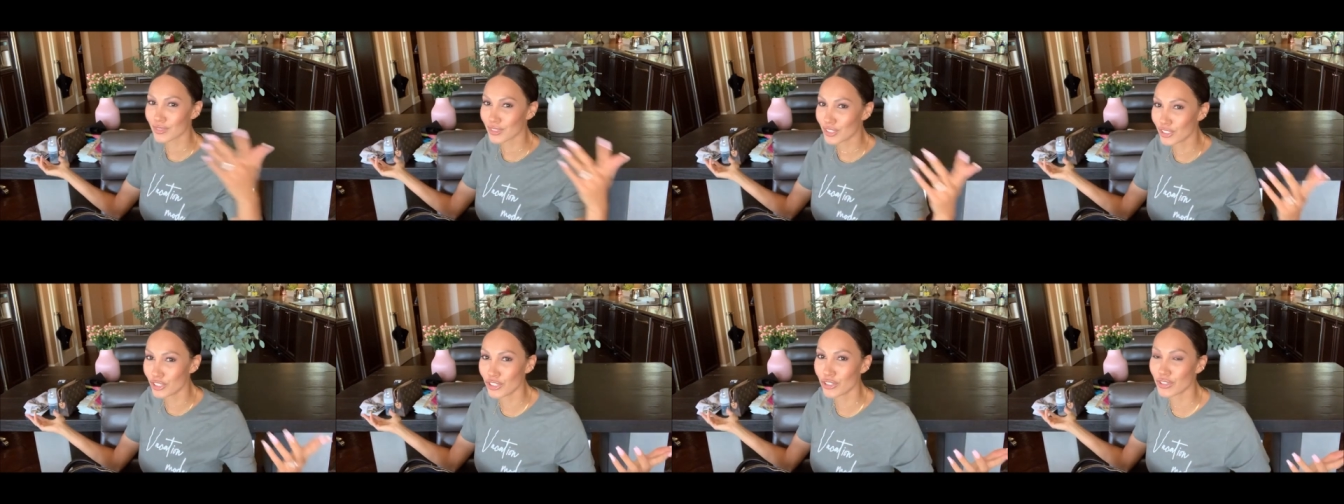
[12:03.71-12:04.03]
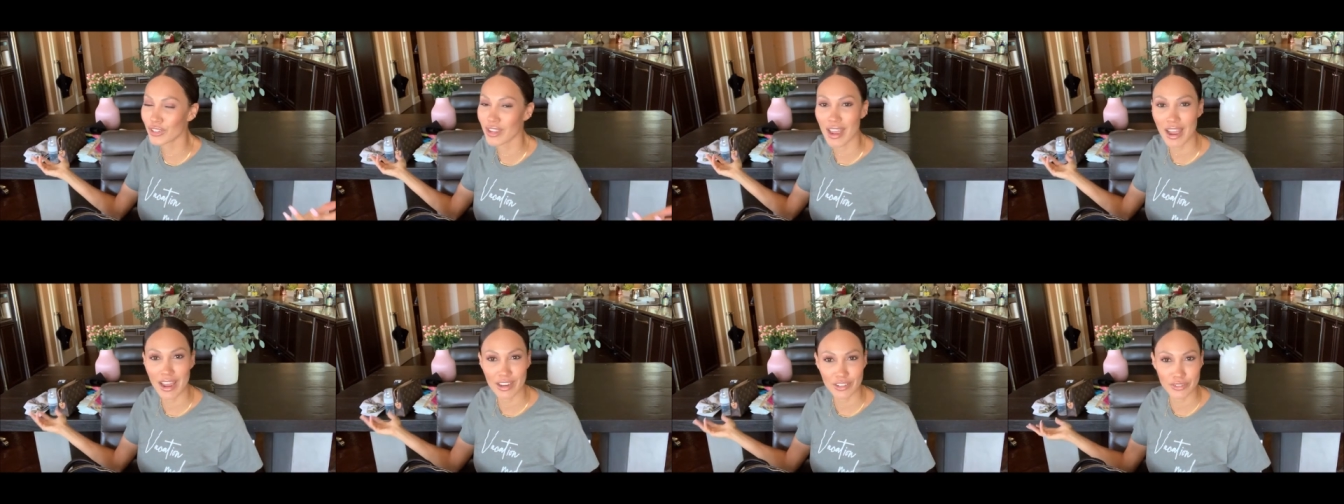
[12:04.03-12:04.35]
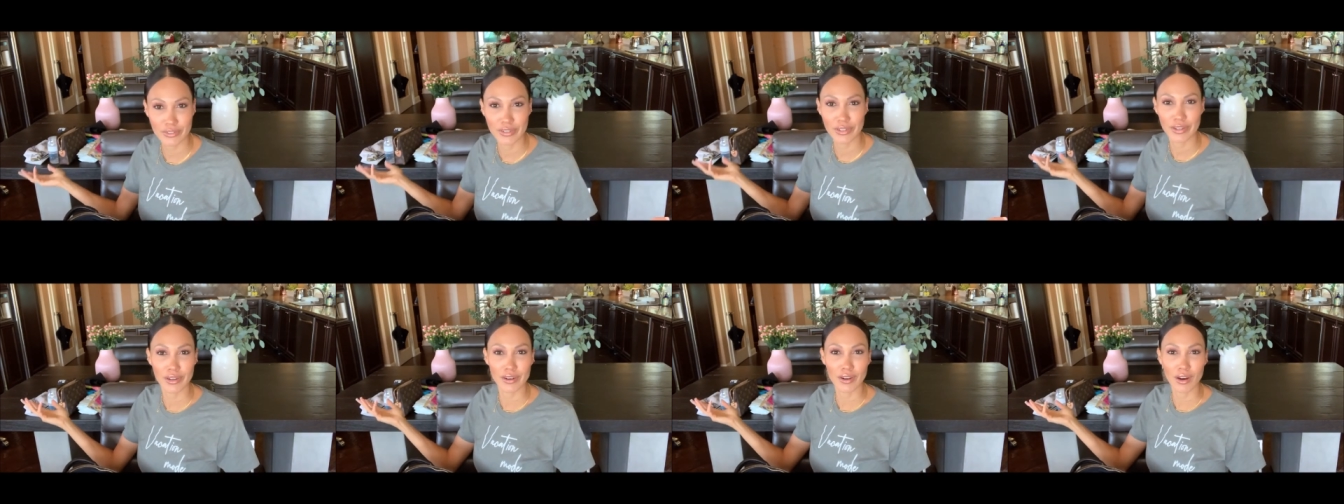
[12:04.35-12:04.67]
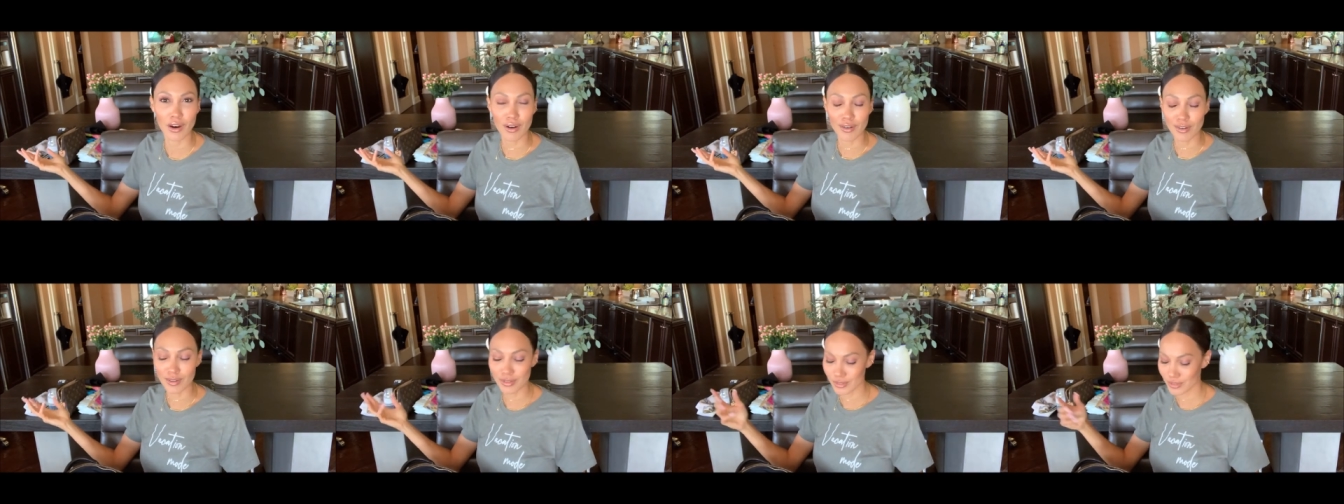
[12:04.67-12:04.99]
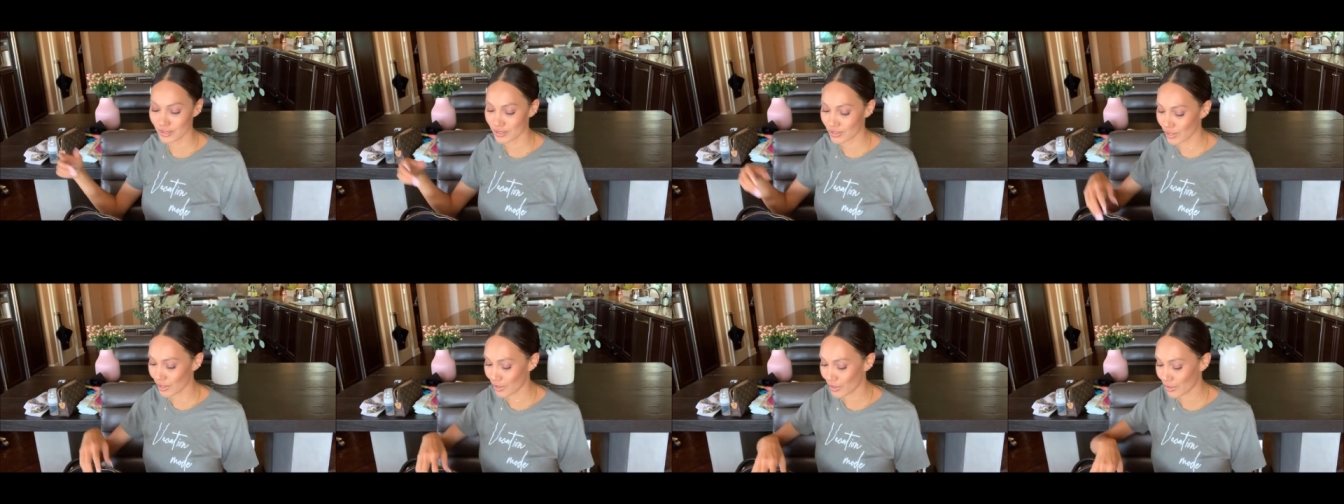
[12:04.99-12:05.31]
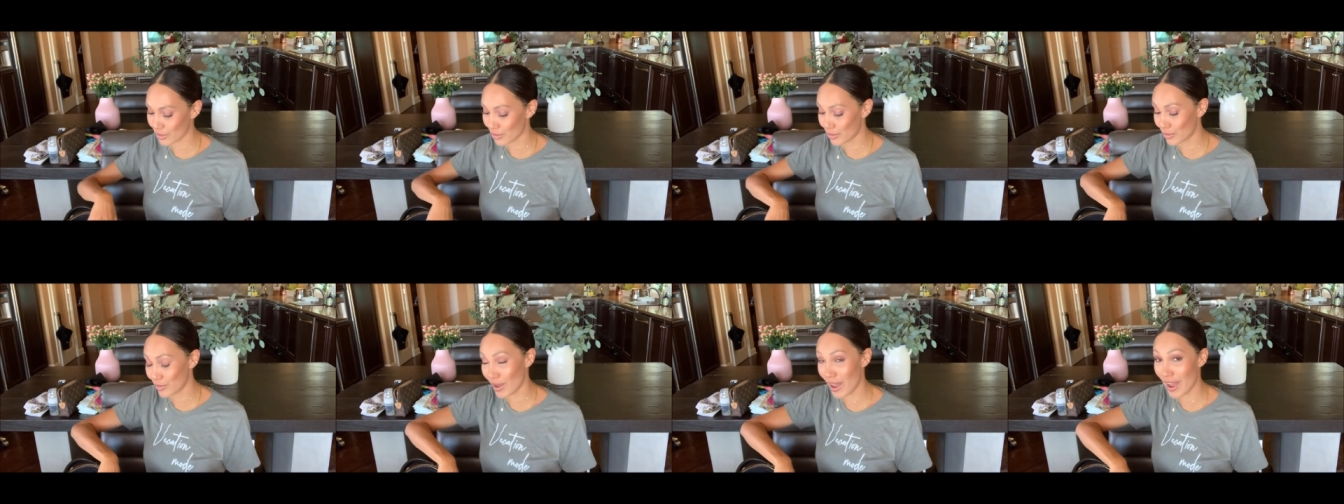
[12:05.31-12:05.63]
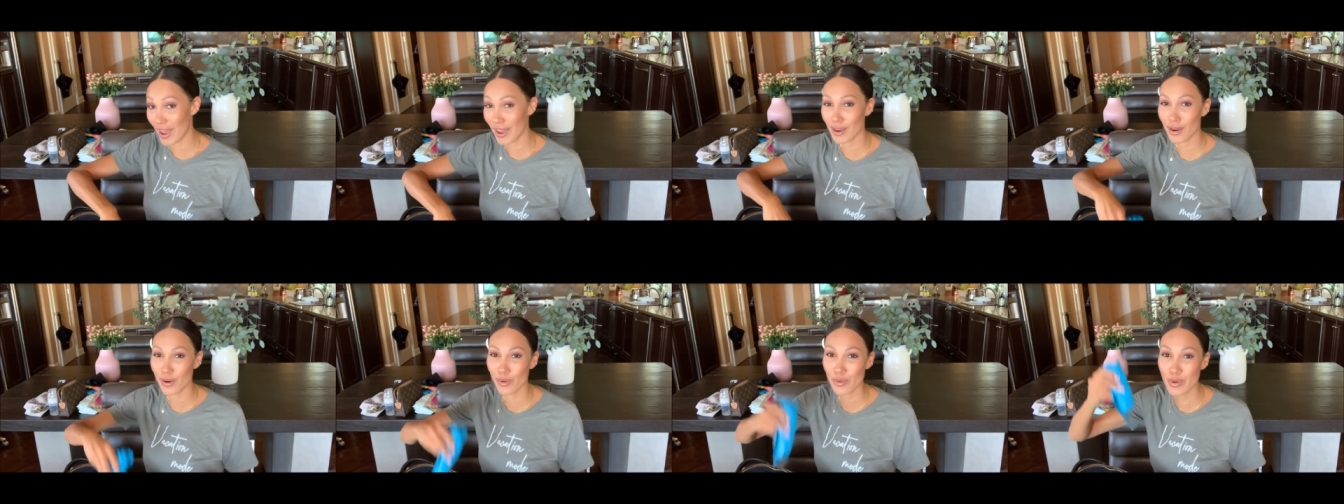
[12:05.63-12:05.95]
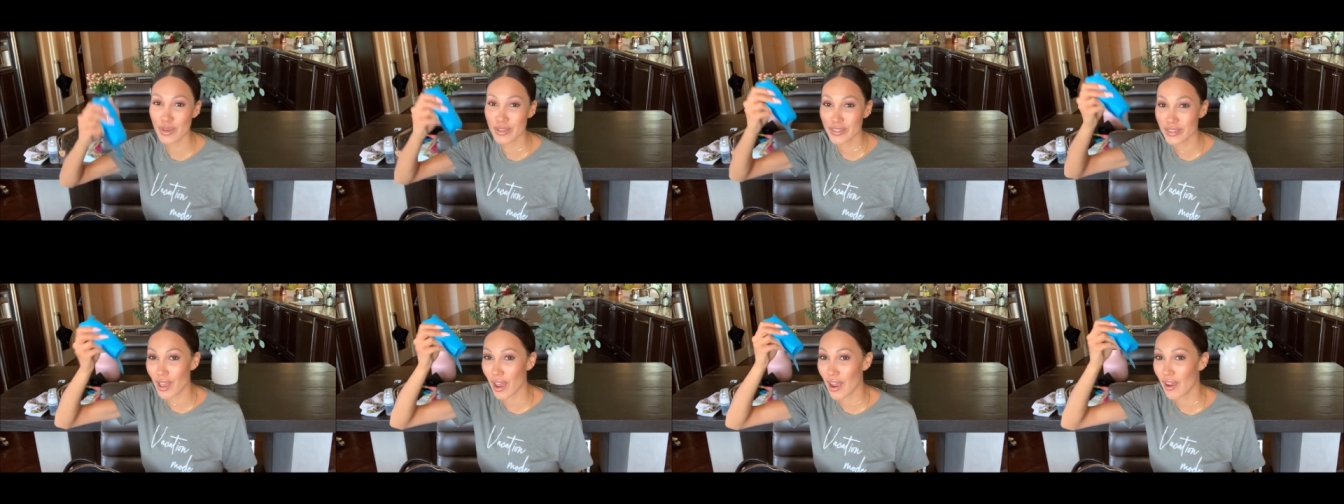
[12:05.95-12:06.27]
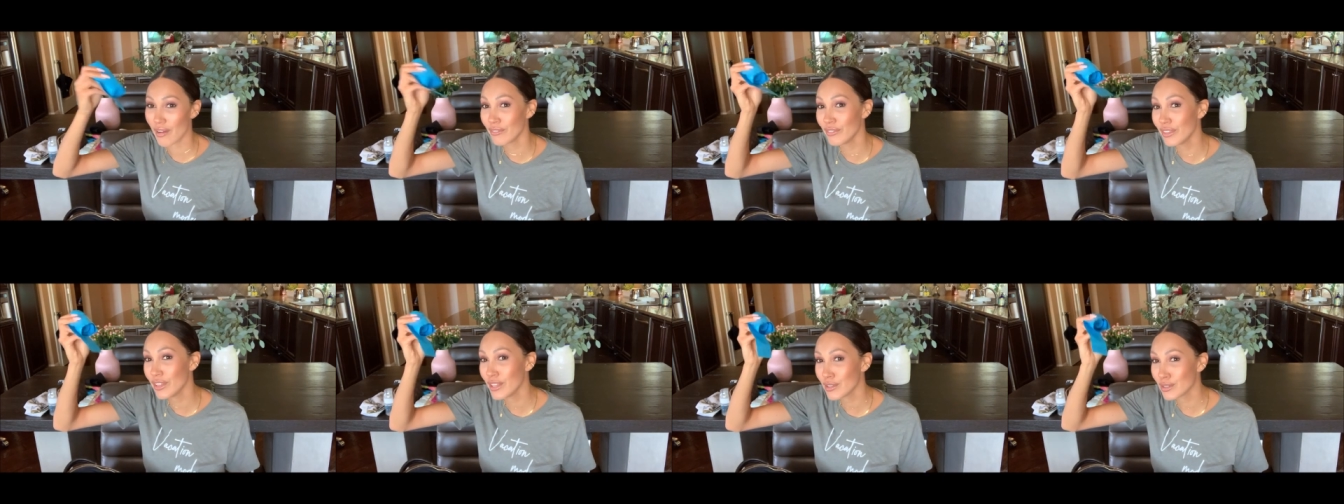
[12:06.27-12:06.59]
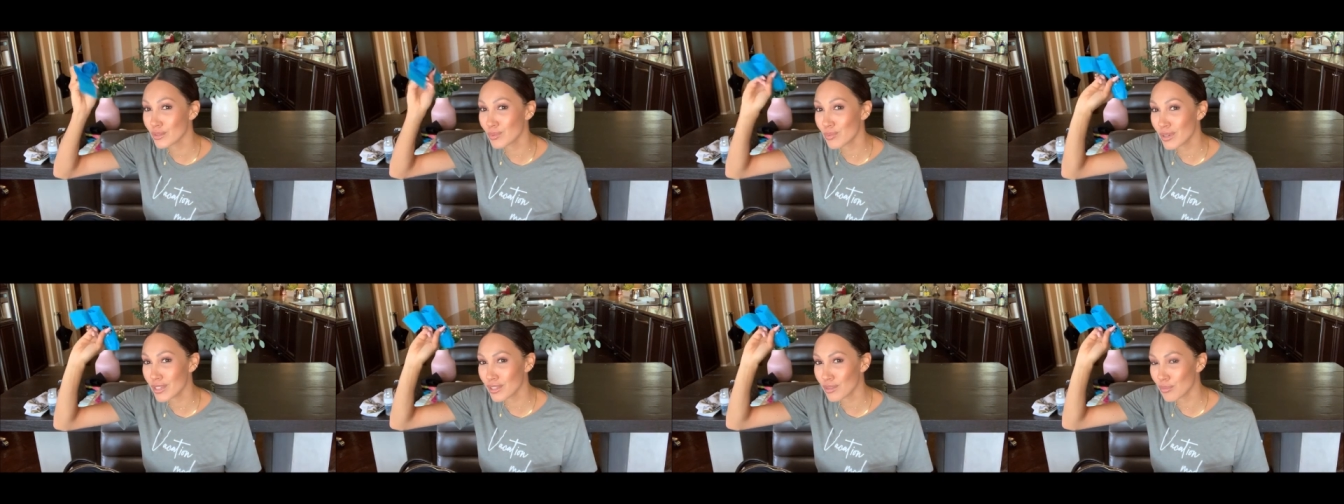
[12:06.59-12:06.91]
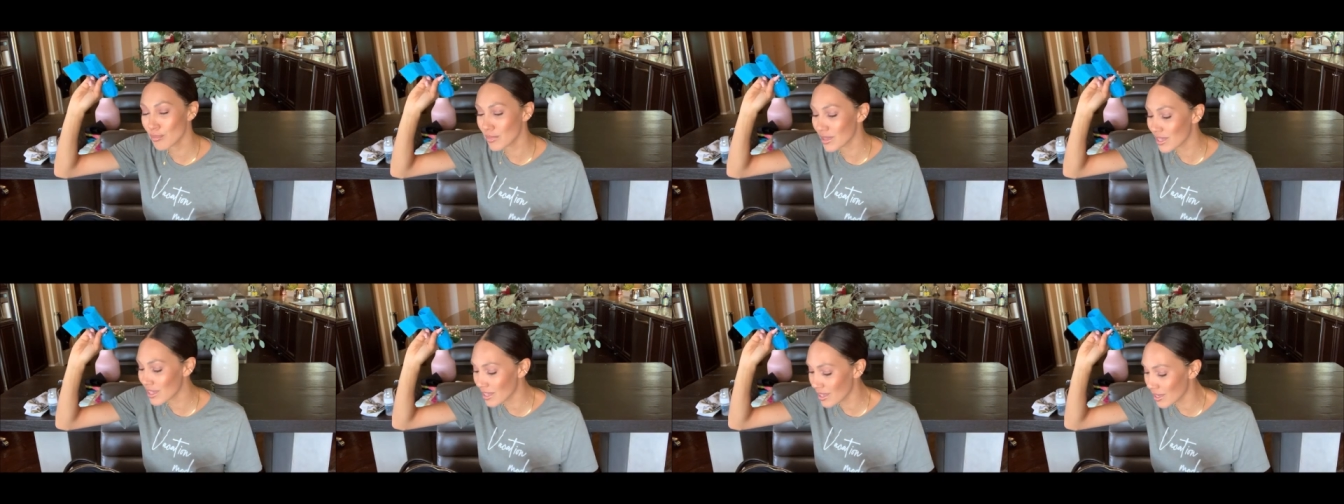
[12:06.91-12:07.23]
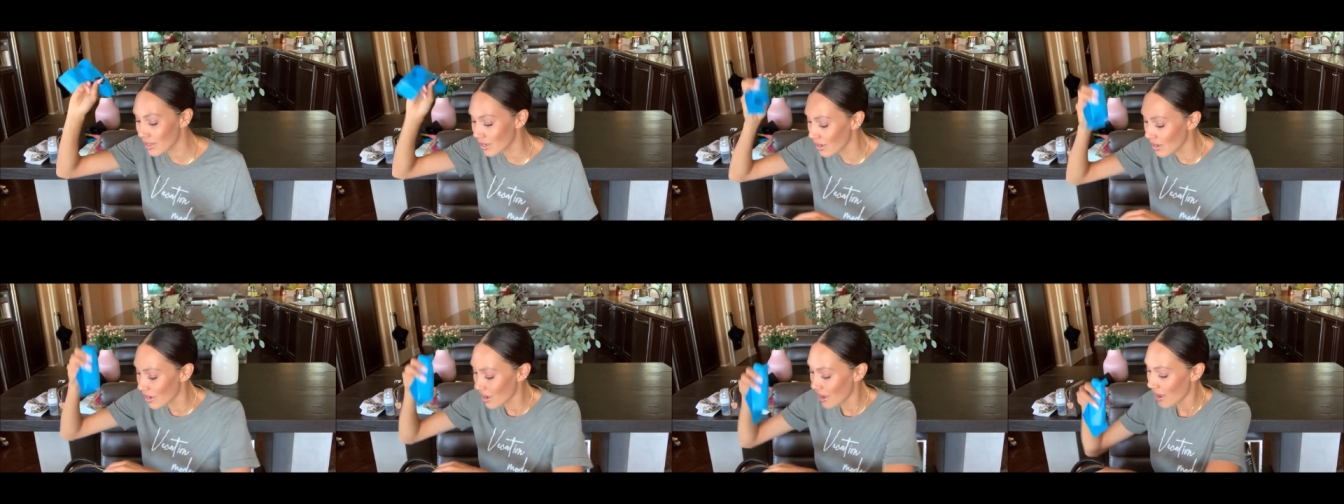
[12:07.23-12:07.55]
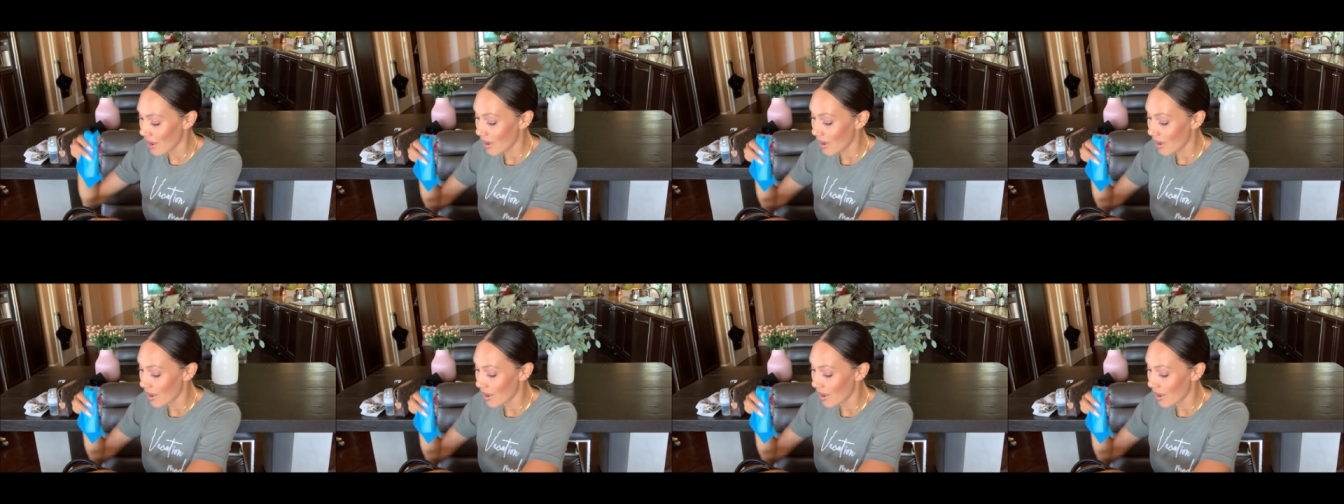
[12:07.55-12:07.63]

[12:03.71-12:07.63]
You're catching it all. So I always have these with me.